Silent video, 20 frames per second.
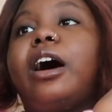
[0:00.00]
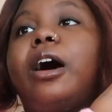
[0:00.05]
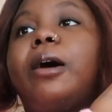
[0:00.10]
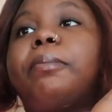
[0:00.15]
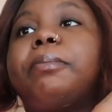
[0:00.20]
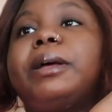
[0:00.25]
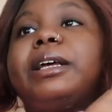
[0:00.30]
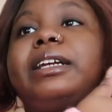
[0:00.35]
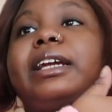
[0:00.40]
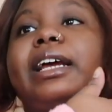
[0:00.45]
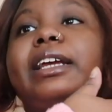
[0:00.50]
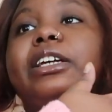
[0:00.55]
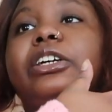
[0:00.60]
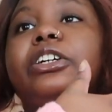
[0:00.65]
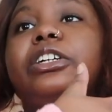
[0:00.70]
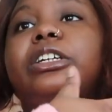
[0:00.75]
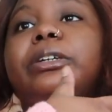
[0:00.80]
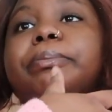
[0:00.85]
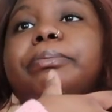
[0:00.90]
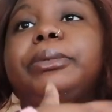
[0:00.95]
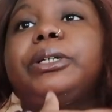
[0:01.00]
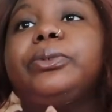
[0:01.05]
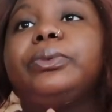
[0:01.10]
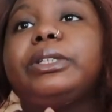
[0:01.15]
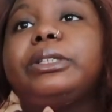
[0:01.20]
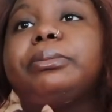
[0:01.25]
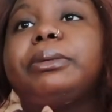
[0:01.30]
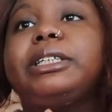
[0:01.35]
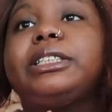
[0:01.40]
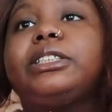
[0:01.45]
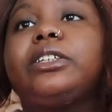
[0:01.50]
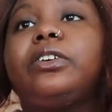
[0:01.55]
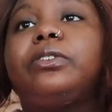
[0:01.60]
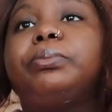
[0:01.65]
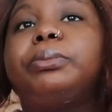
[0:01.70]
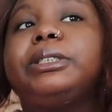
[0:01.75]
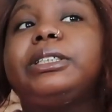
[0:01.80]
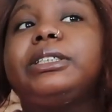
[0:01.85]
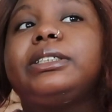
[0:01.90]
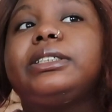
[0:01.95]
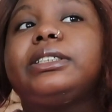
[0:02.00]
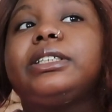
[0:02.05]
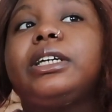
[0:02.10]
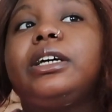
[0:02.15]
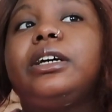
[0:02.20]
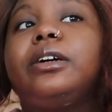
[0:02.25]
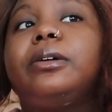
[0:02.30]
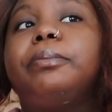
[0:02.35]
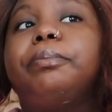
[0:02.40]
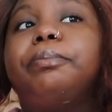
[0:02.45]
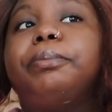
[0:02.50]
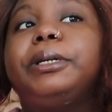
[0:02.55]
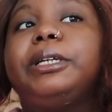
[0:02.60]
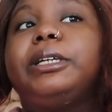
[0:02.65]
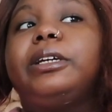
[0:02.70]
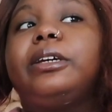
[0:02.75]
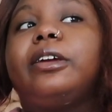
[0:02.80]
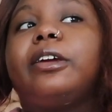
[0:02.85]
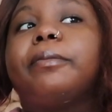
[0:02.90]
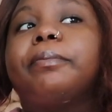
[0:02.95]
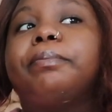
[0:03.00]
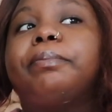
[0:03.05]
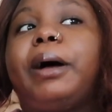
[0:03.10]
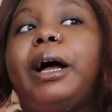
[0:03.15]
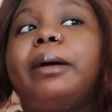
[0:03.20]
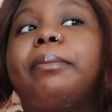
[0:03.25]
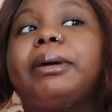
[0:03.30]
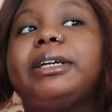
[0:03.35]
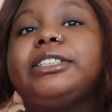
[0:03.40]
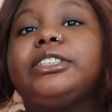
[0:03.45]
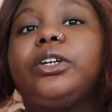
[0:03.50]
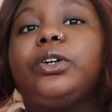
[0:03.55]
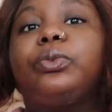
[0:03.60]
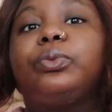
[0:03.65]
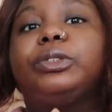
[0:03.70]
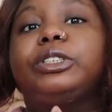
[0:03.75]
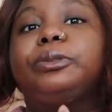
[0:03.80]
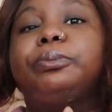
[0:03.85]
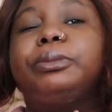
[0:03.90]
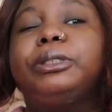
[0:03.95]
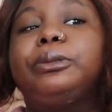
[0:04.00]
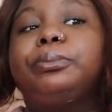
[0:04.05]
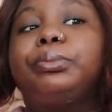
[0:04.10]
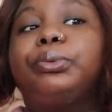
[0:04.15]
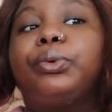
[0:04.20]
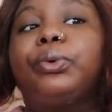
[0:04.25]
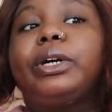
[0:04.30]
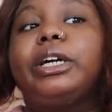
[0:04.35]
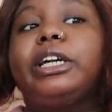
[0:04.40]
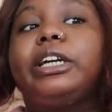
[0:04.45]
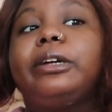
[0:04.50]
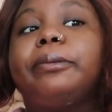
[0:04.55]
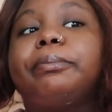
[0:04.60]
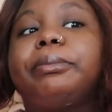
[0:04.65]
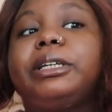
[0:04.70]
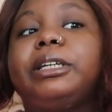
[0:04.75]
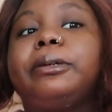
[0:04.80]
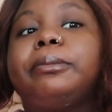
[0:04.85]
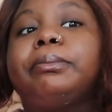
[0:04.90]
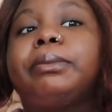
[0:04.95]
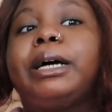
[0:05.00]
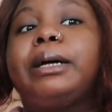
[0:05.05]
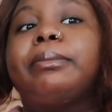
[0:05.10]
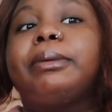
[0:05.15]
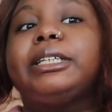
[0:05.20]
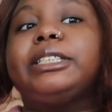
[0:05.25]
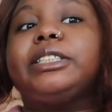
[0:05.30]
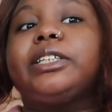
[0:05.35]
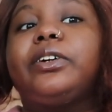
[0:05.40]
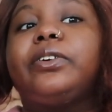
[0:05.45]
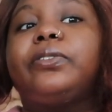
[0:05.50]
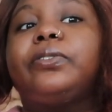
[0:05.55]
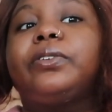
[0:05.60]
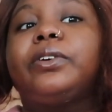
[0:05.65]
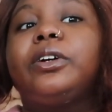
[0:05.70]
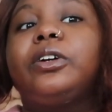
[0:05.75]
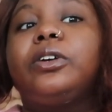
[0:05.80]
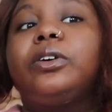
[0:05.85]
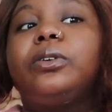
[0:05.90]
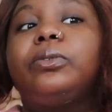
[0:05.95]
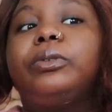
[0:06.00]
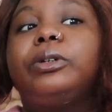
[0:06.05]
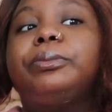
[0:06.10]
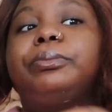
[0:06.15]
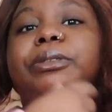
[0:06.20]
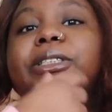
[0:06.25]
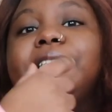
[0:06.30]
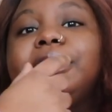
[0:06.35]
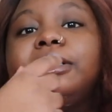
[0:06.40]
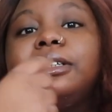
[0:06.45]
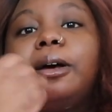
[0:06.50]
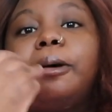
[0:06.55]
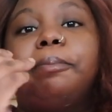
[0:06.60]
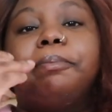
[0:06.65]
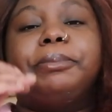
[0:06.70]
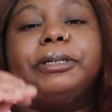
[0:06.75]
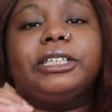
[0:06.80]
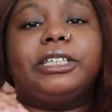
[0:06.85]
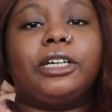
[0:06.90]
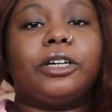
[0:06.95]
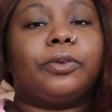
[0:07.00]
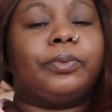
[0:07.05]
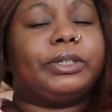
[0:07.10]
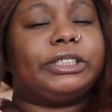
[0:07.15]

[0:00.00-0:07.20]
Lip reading: up and I couldn't be with myself, because being by myself would be boring. Being by myself would mean being